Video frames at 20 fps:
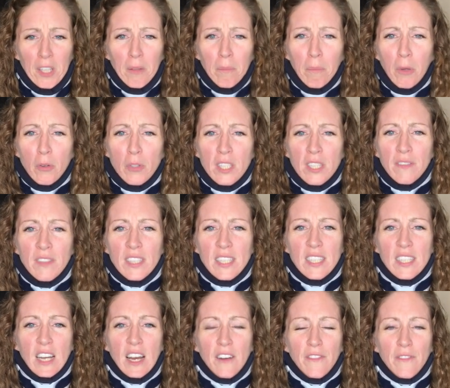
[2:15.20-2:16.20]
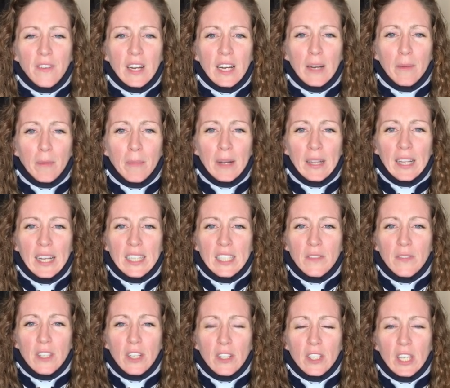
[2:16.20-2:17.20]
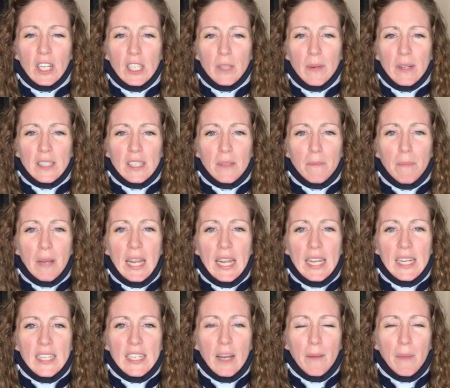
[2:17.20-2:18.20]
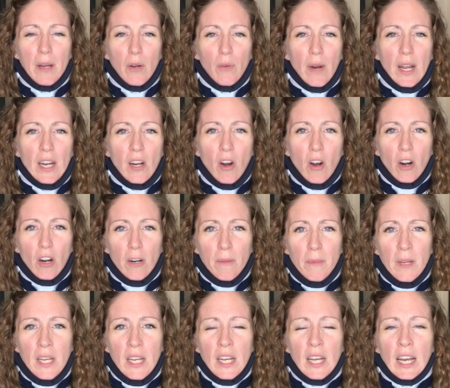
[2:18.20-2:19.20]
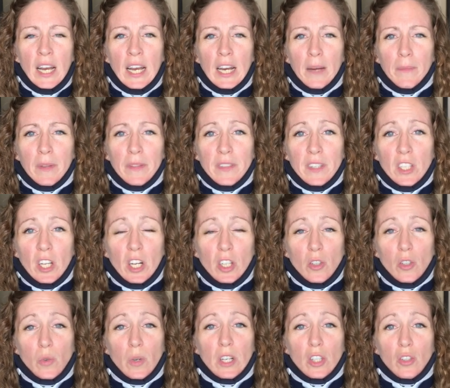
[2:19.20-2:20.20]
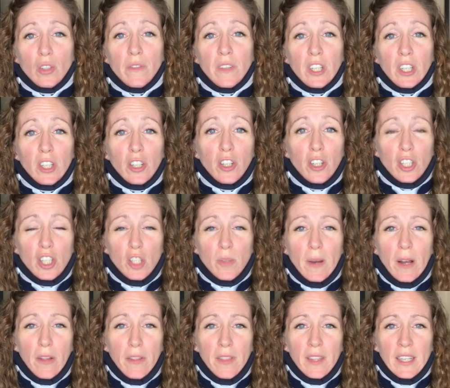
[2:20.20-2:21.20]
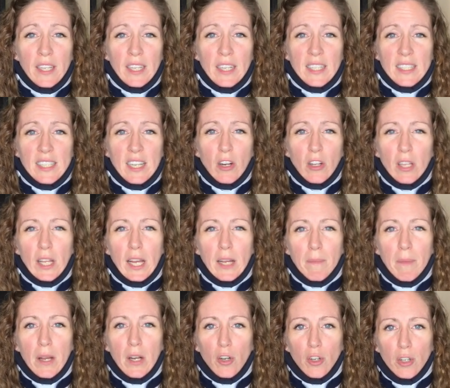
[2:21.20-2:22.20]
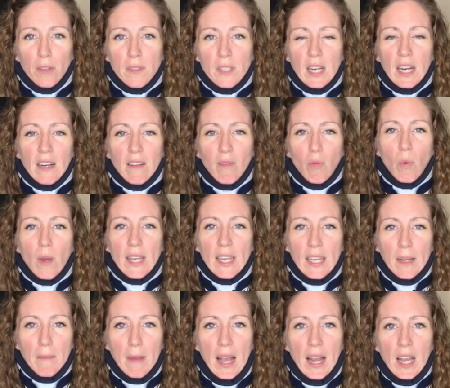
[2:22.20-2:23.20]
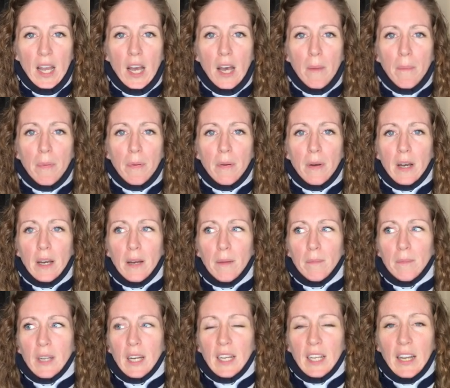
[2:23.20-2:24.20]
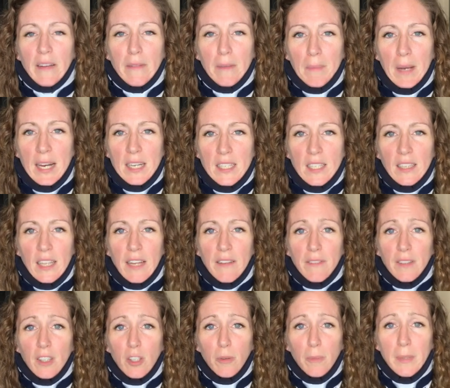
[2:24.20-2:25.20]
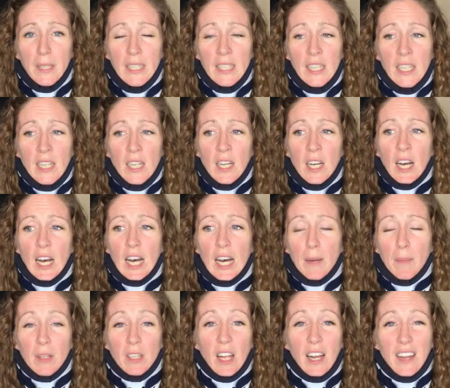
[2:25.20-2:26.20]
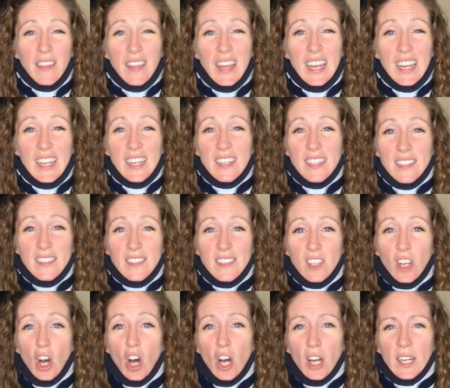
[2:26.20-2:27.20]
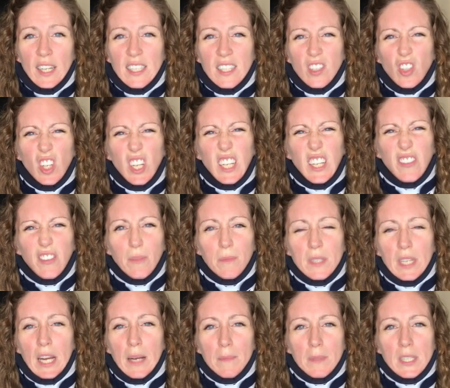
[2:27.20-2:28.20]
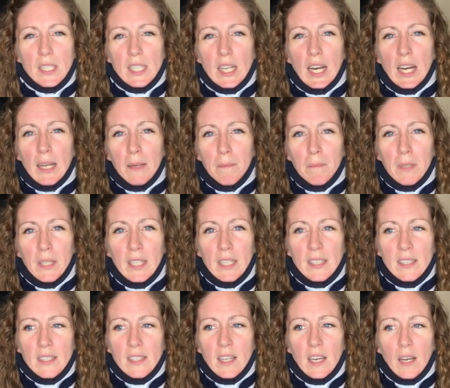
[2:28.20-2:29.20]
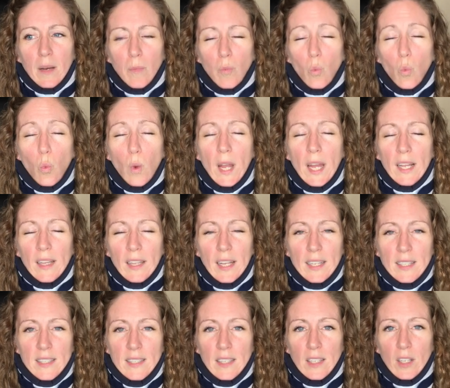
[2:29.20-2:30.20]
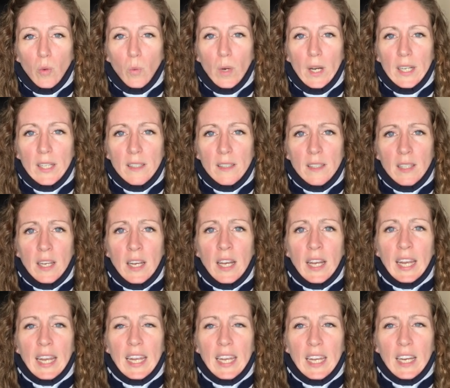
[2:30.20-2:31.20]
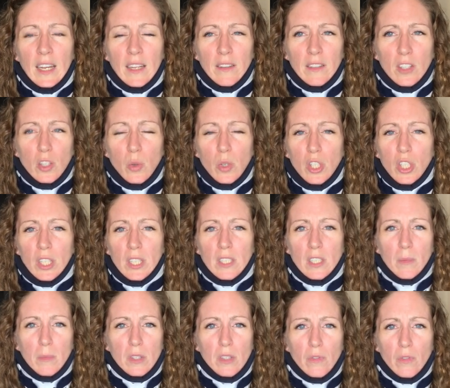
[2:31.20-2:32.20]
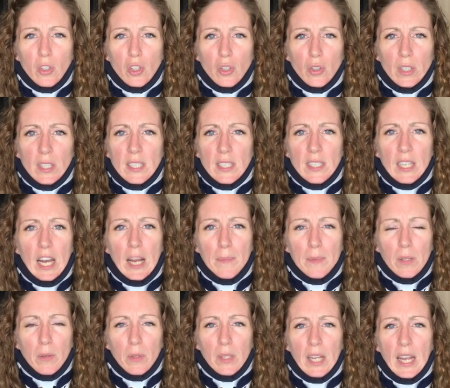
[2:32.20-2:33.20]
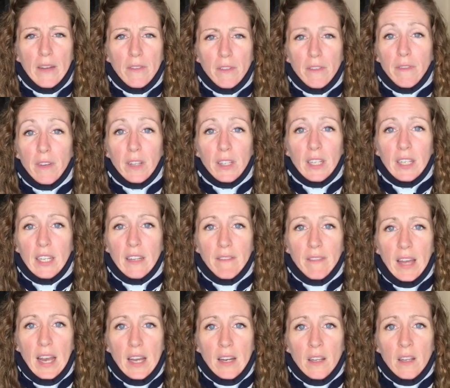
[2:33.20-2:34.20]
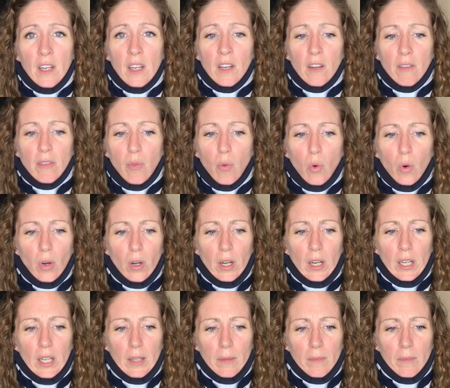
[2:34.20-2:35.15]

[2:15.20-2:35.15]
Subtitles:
Most of the stuff, in my last video, I talked about some pain down my right arm that the doctors were actually very encouraged about, thinking it sounded like my nerves kind of waking back up, kind of coming back to life a little bit. A lot of the achiness is gone. I still get it from time to time, but it's way less than it was, and the twitching is almost virtually stopped. I really haven't felt any of that for